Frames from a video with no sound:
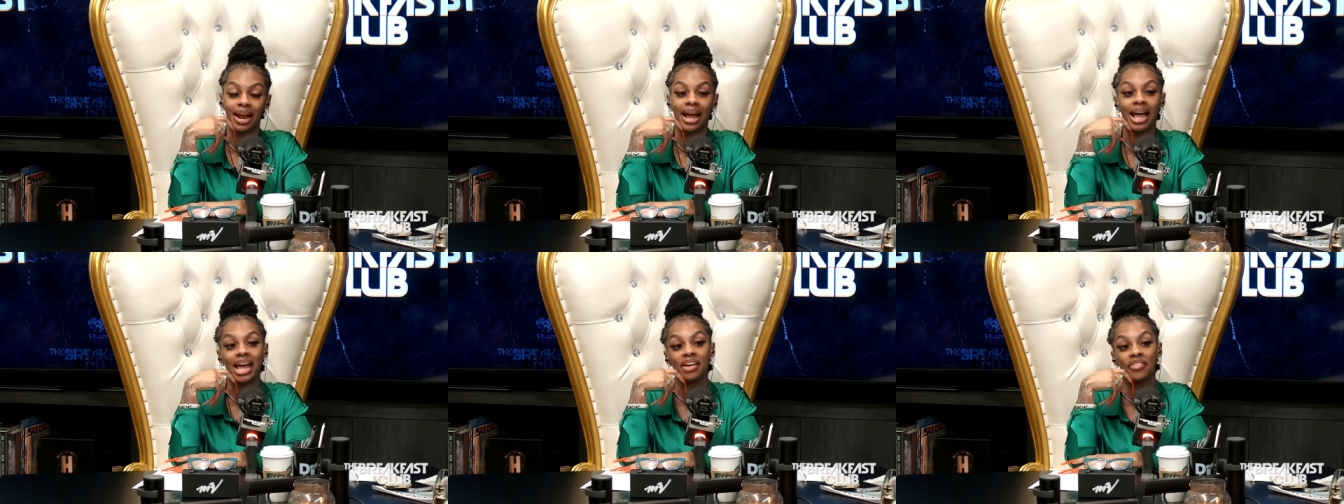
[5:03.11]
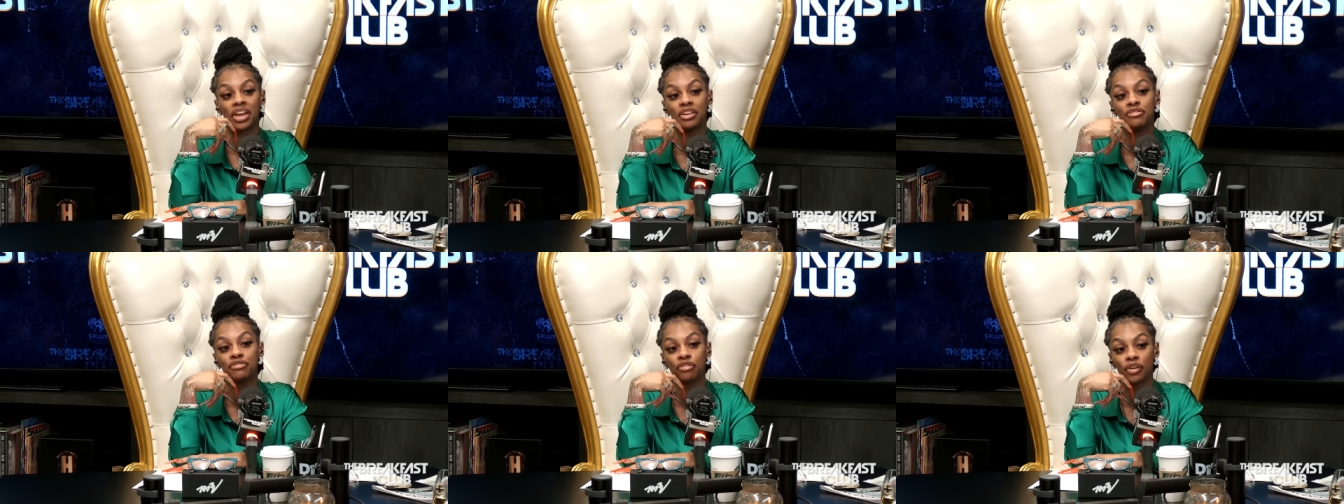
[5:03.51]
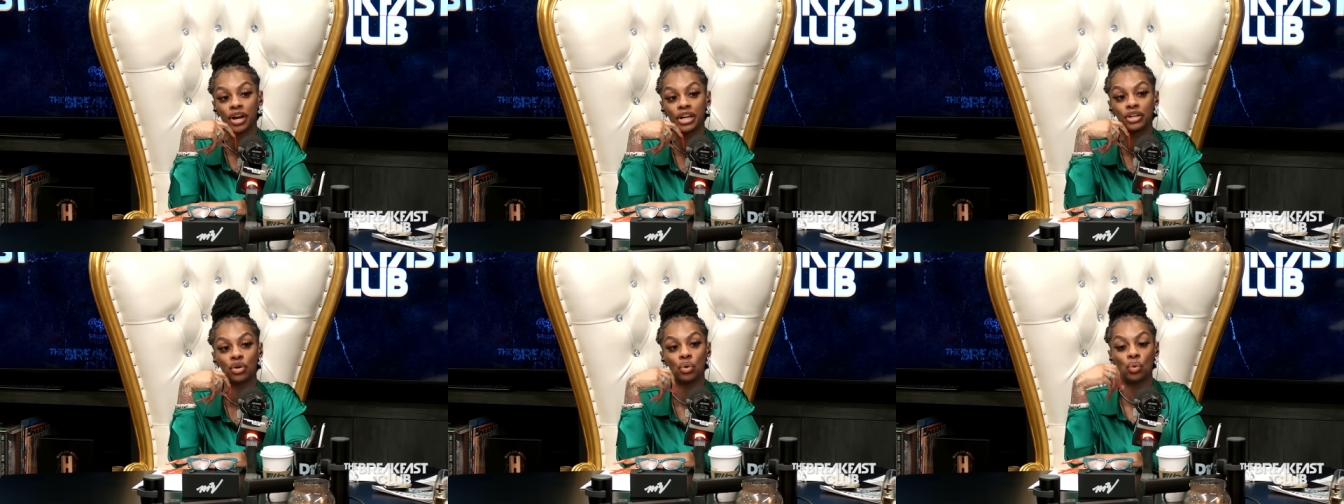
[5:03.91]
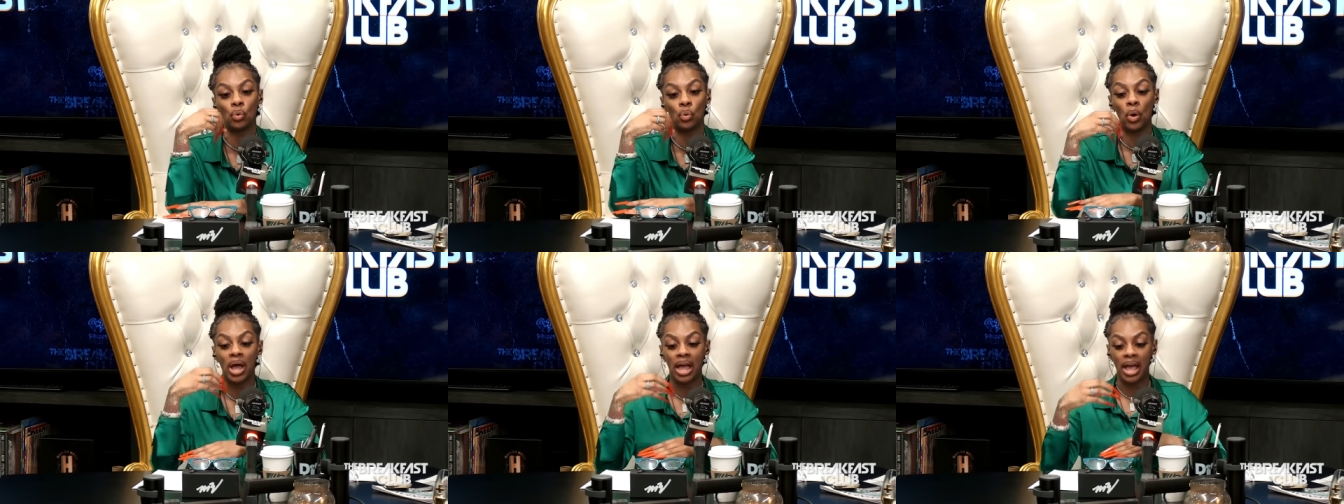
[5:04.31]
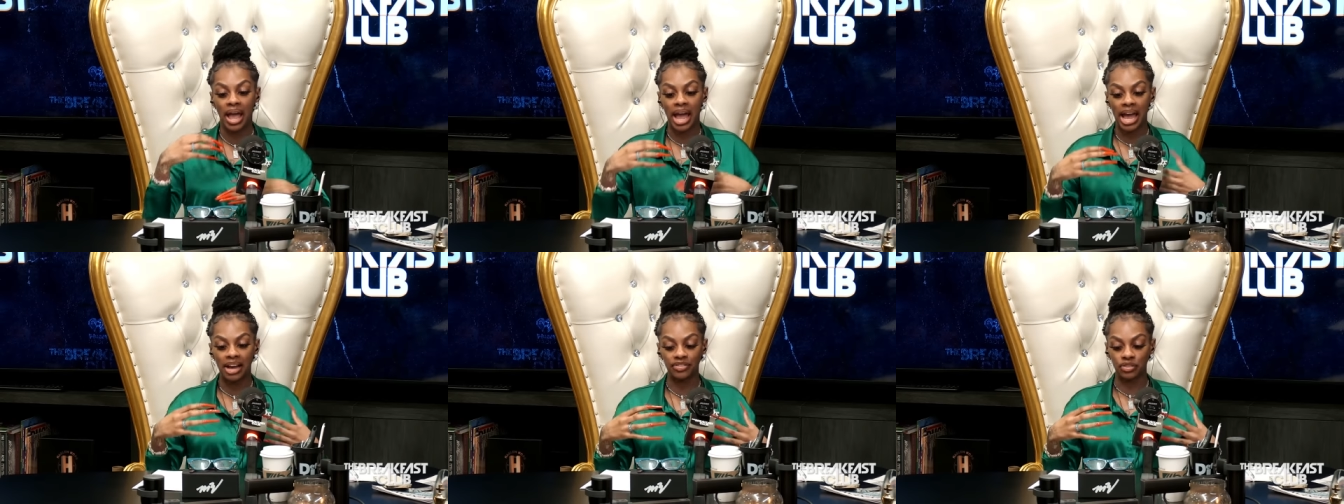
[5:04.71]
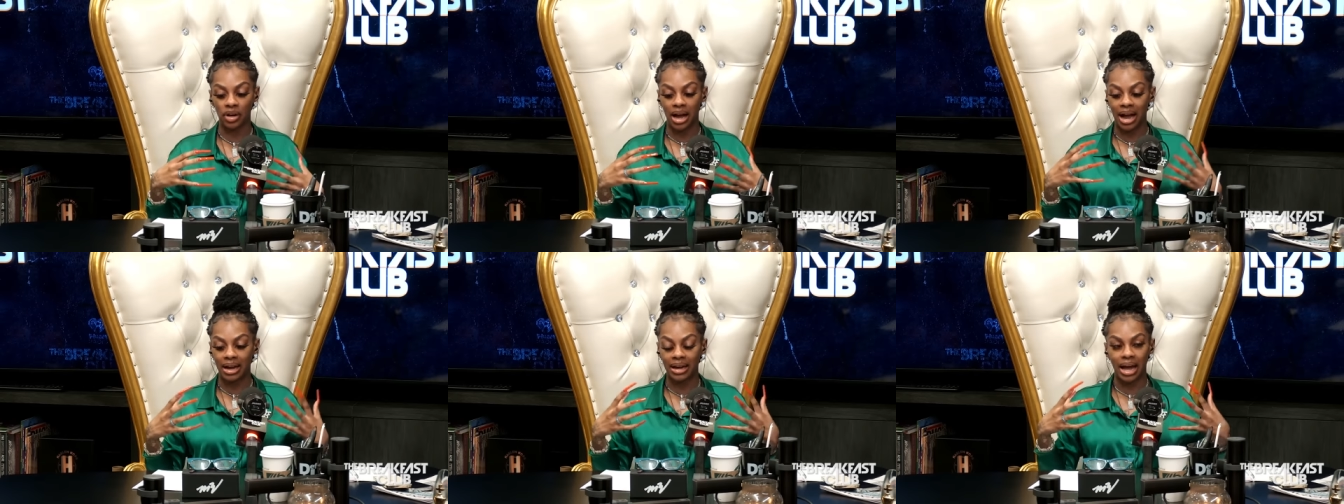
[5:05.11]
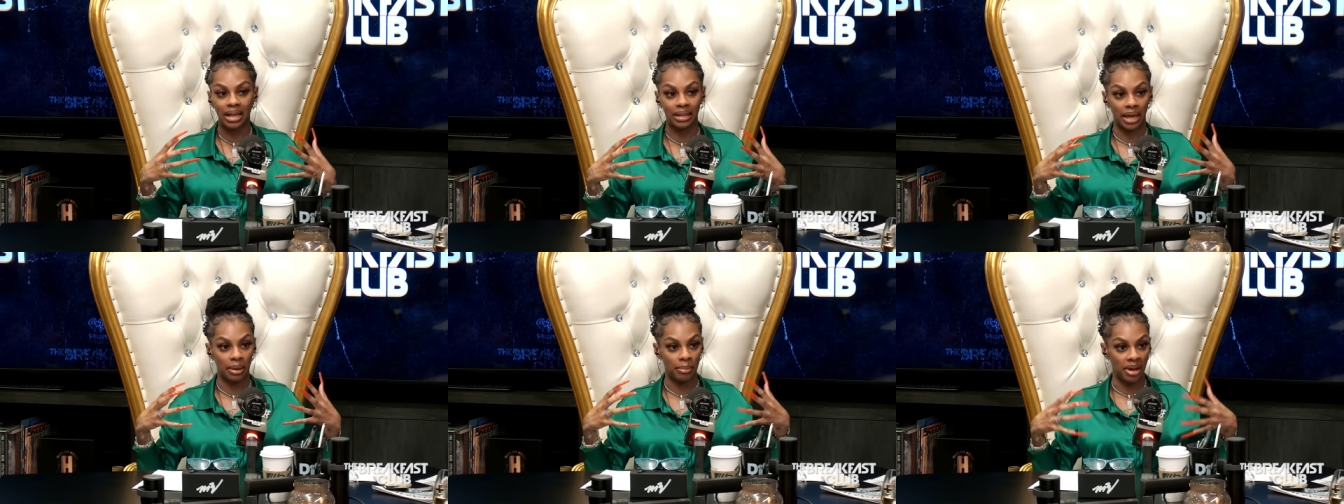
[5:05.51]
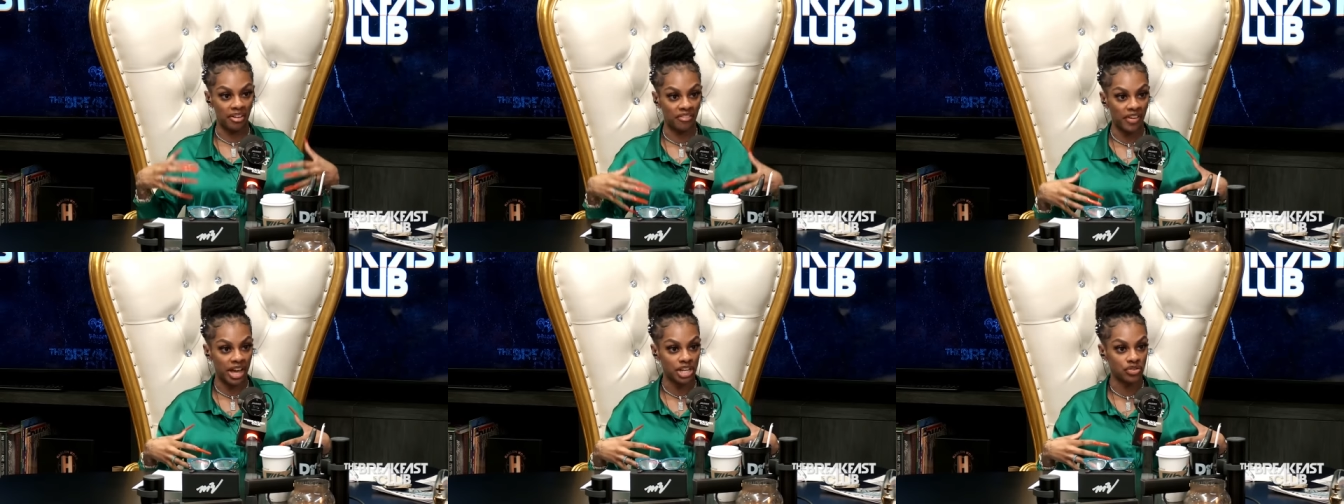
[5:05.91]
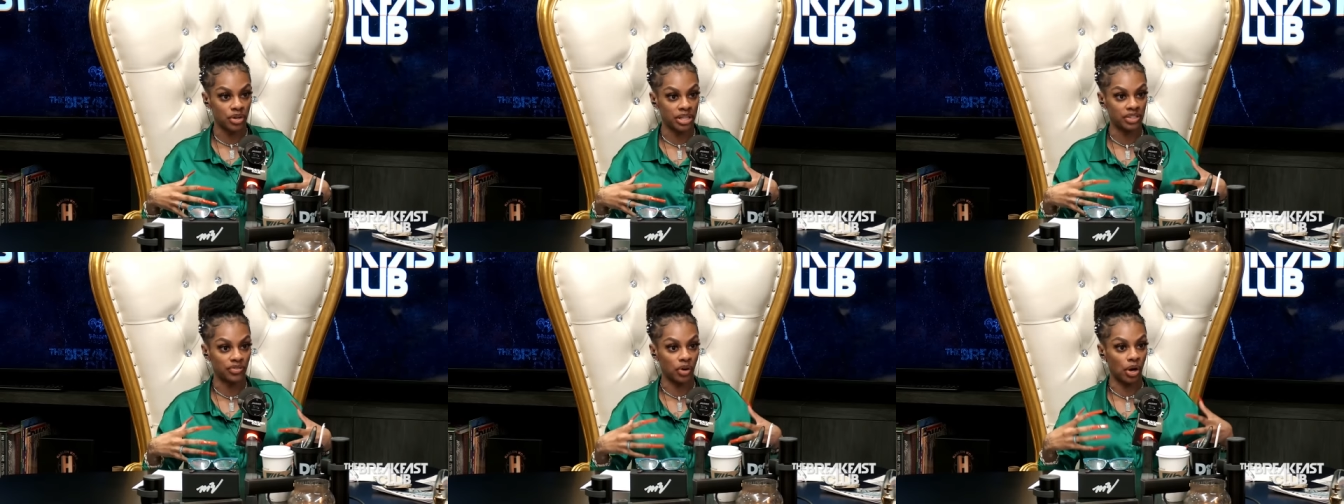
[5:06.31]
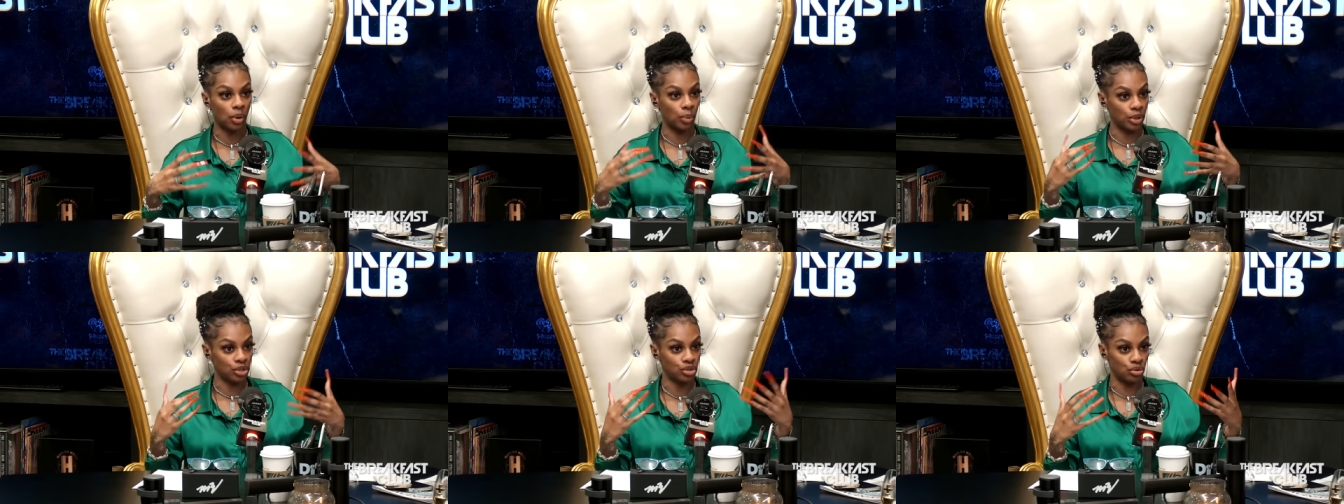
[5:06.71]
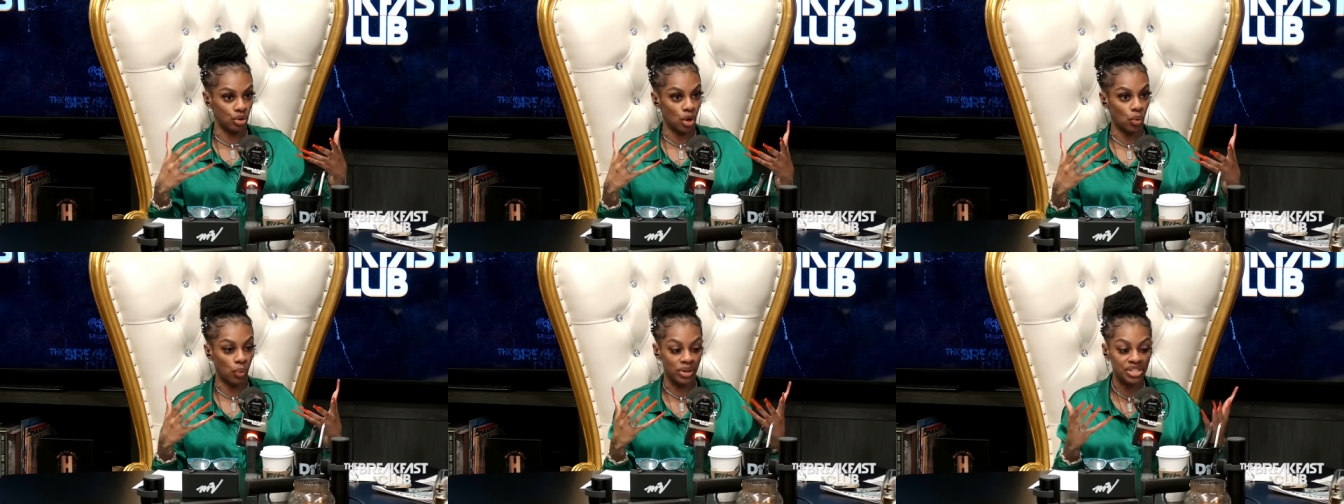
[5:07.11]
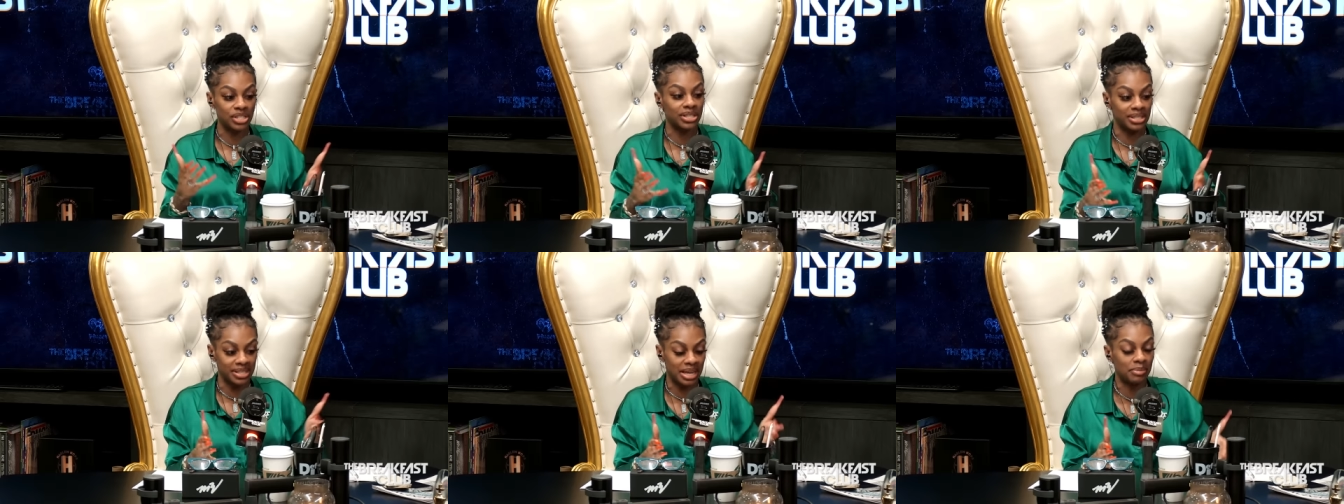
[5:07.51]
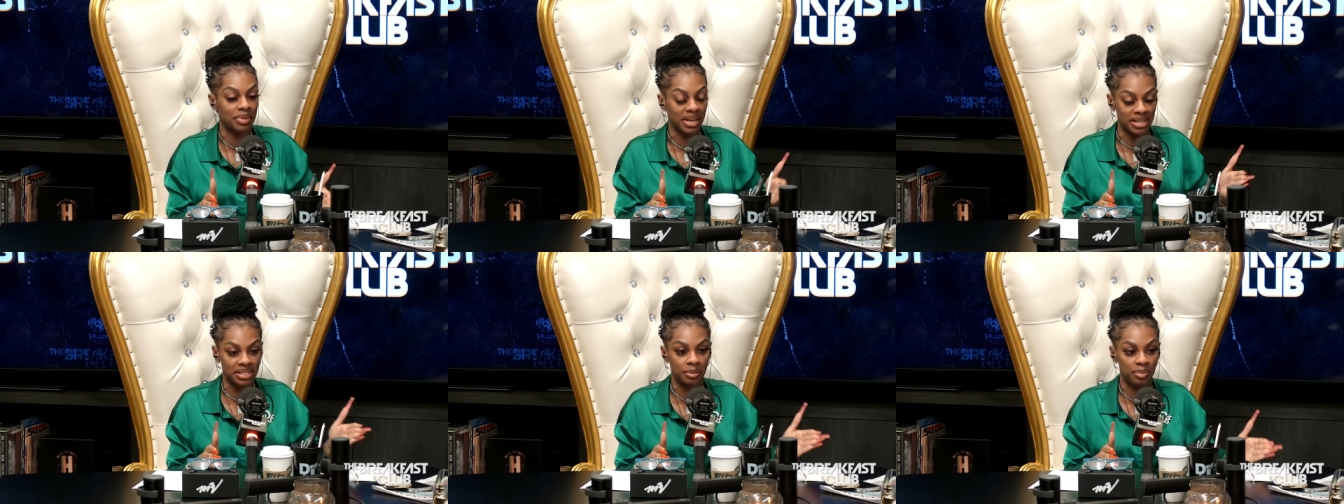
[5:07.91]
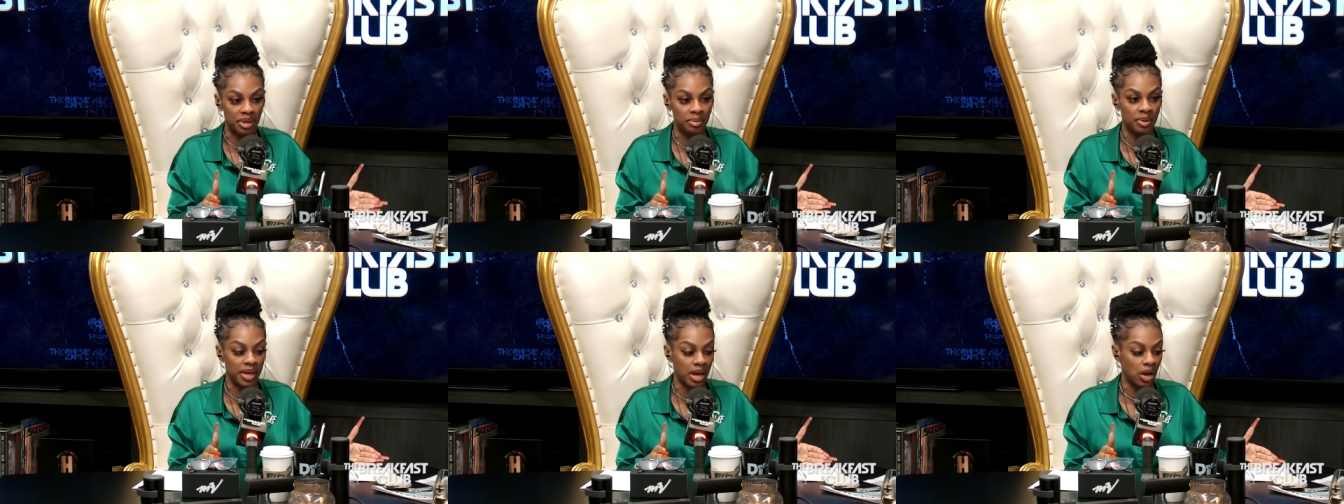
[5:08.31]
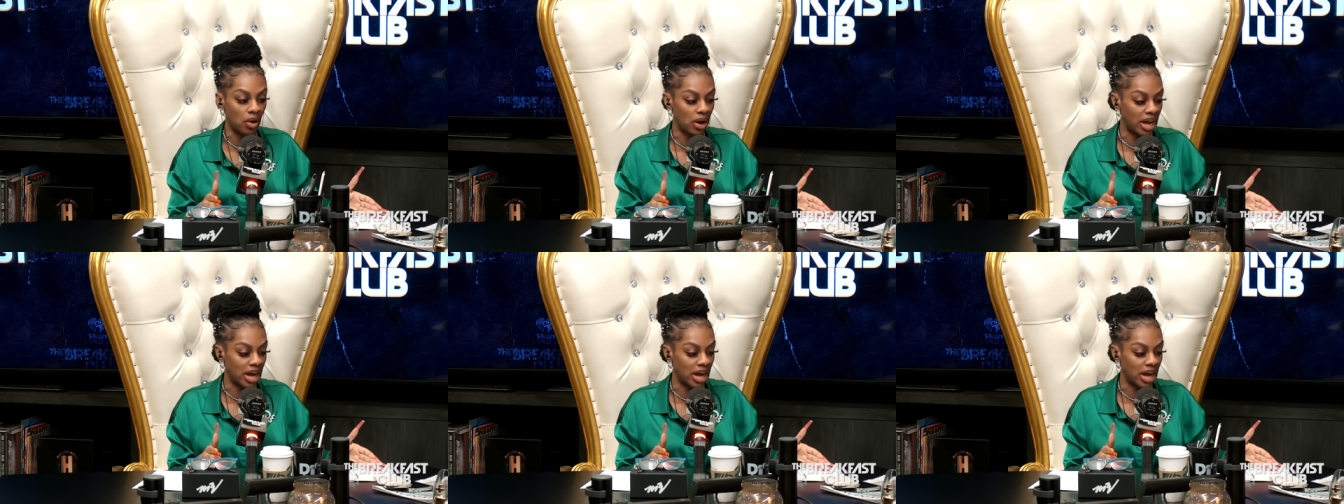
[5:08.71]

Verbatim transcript: I have a friend who, after I got like my fat transfer, which you know, which is the same thing as a BBL.